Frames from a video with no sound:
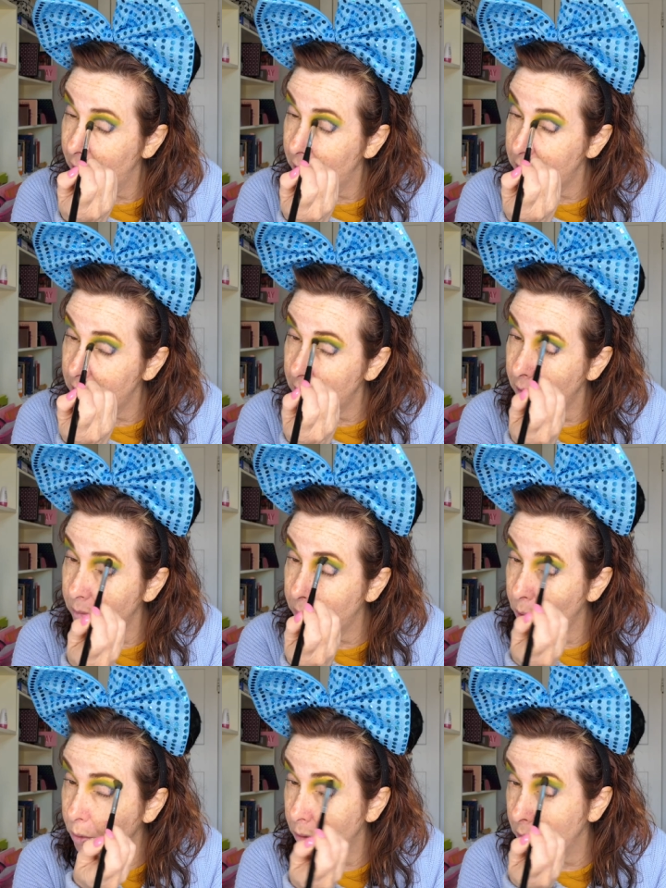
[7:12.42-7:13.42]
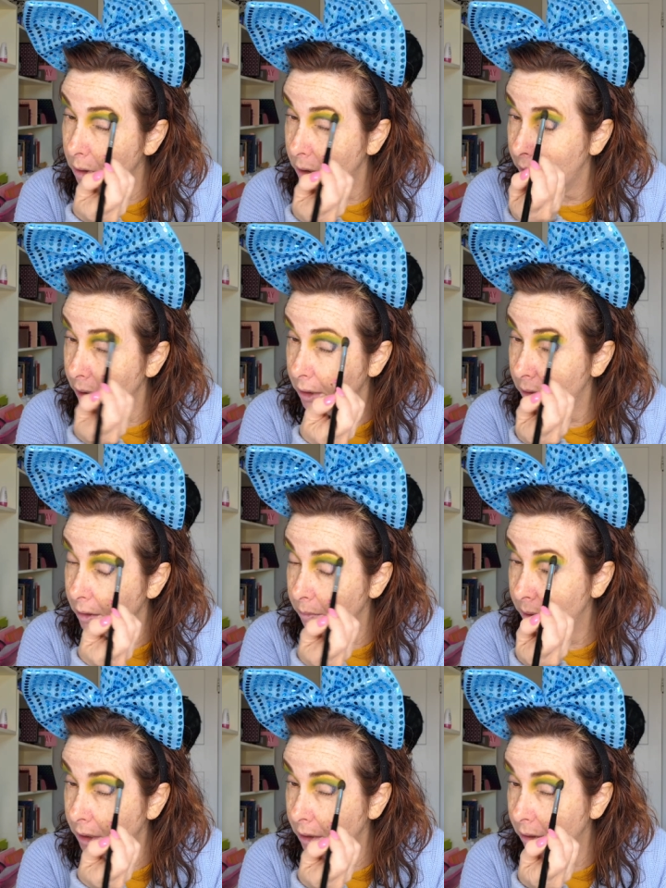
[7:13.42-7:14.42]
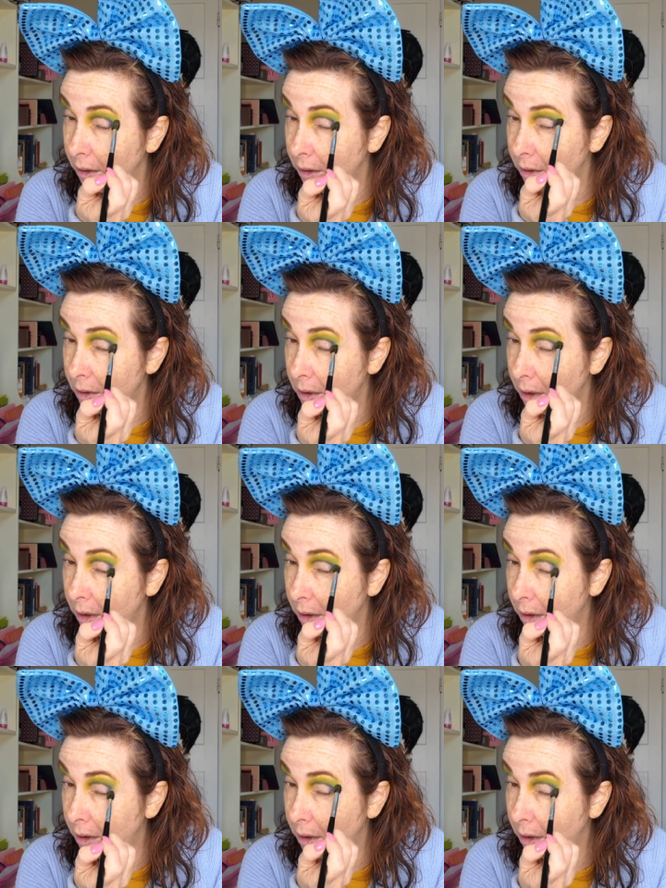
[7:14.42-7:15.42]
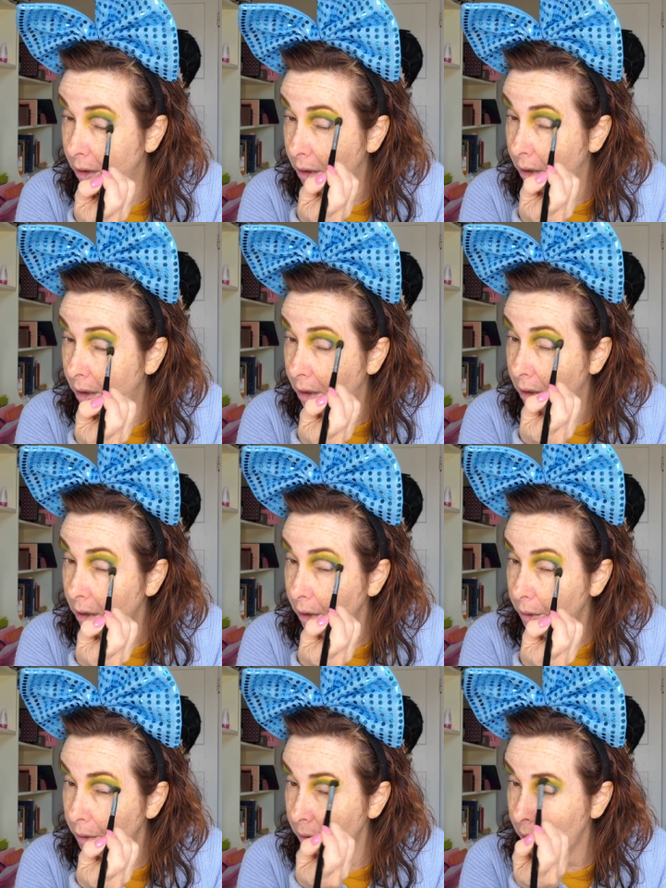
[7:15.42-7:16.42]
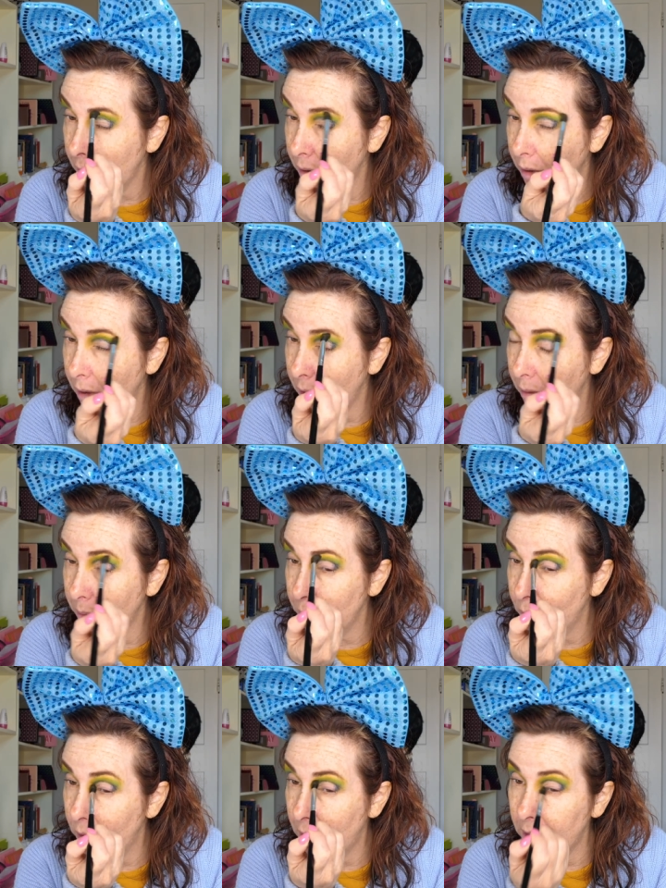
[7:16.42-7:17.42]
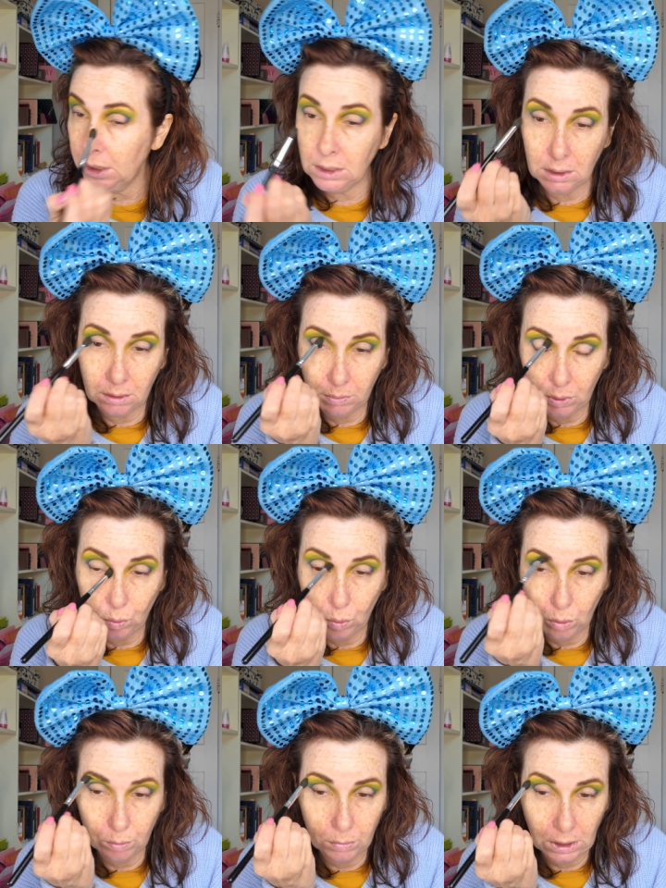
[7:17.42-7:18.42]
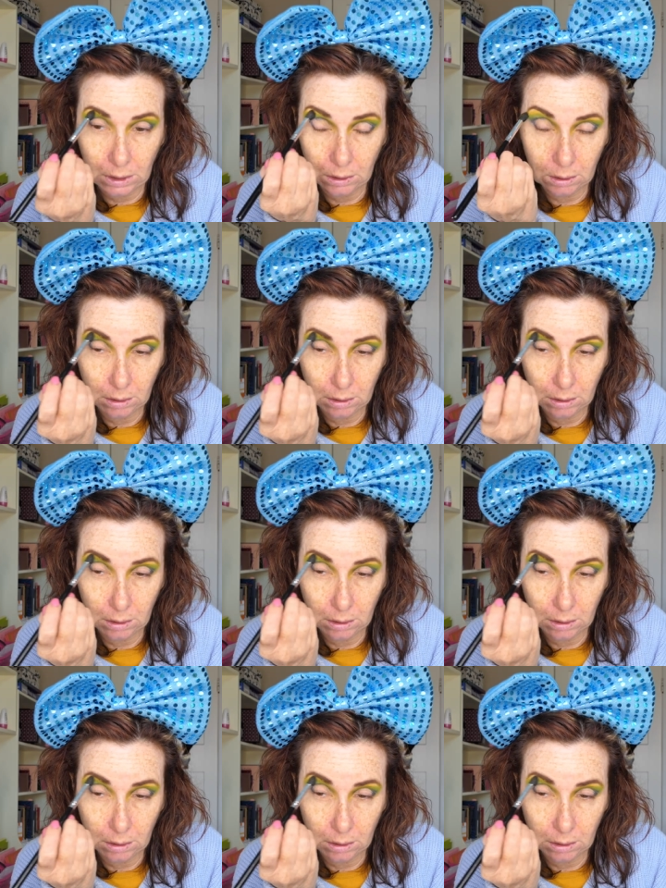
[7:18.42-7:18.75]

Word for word: She's a lot bolder and darker than me. I usually go a bit more light and a bit warmer.